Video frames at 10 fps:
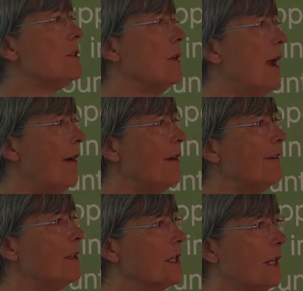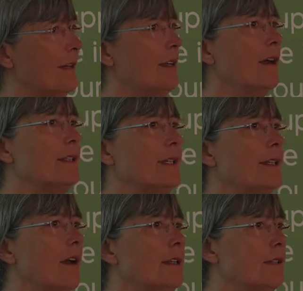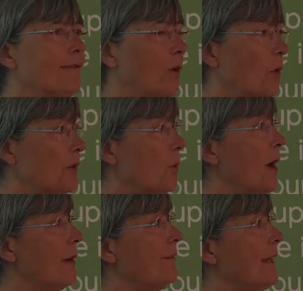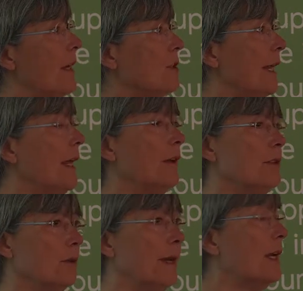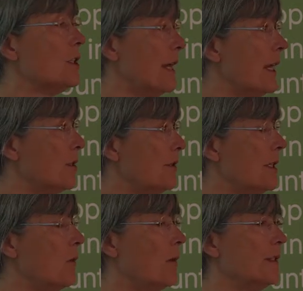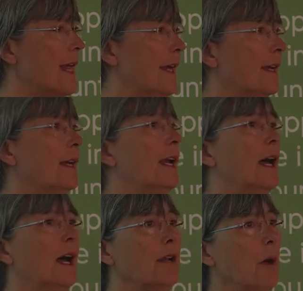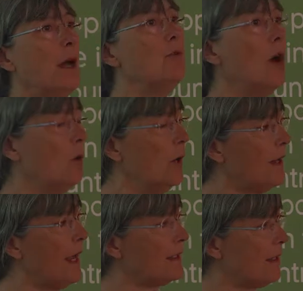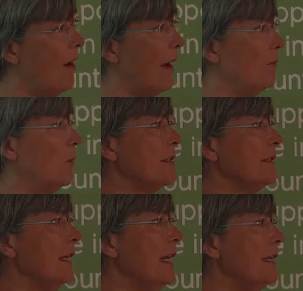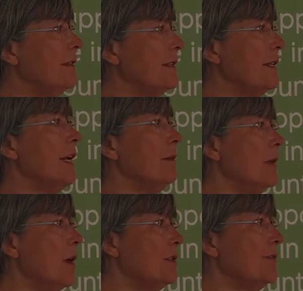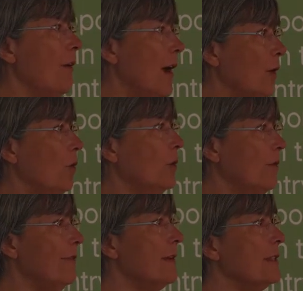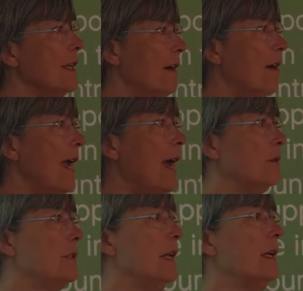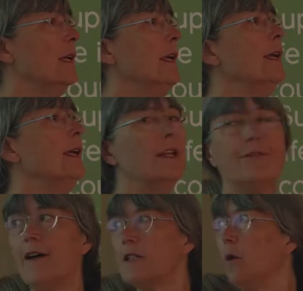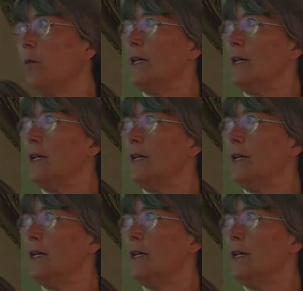to Herefordshire in 1994 to work for Natural England, or English Nature as it was then, and my role at that time was to lead the team notifying all the rivers in our county. The first one we